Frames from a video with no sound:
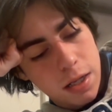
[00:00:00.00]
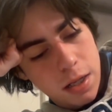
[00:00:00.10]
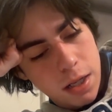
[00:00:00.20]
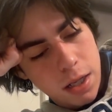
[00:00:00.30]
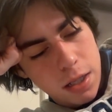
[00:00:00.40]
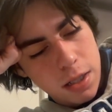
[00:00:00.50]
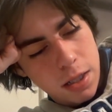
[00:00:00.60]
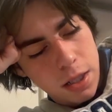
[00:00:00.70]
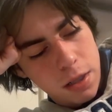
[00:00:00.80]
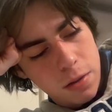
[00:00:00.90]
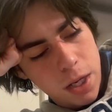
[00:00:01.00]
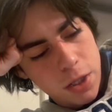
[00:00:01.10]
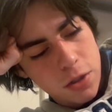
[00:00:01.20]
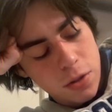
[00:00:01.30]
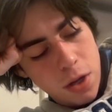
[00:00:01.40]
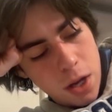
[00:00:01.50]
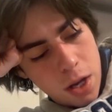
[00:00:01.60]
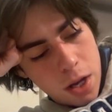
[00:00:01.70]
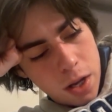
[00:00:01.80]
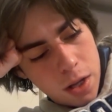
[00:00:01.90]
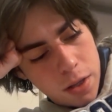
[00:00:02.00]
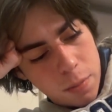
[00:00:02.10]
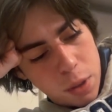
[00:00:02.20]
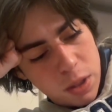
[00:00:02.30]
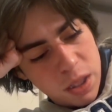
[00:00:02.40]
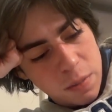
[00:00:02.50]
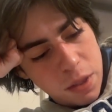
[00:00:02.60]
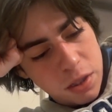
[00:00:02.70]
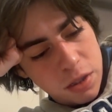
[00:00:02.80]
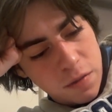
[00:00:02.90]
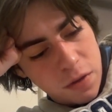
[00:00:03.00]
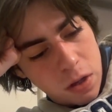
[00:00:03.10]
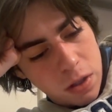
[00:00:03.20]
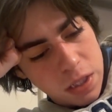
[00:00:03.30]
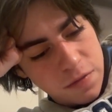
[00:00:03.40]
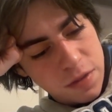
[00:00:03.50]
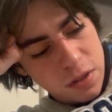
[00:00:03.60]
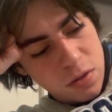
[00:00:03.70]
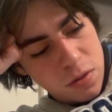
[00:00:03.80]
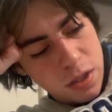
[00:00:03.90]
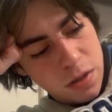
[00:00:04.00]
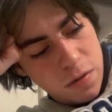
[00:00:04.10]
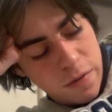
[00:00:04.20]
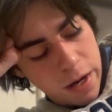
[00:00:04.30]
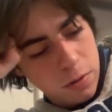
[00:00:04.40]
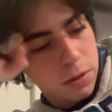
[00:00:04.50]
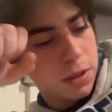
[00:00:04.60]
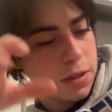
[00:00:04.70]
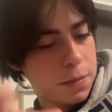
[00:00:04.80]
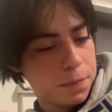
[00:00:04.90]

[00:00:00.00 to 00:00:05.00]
and inner nature, the participation of all his physical and inner faculties.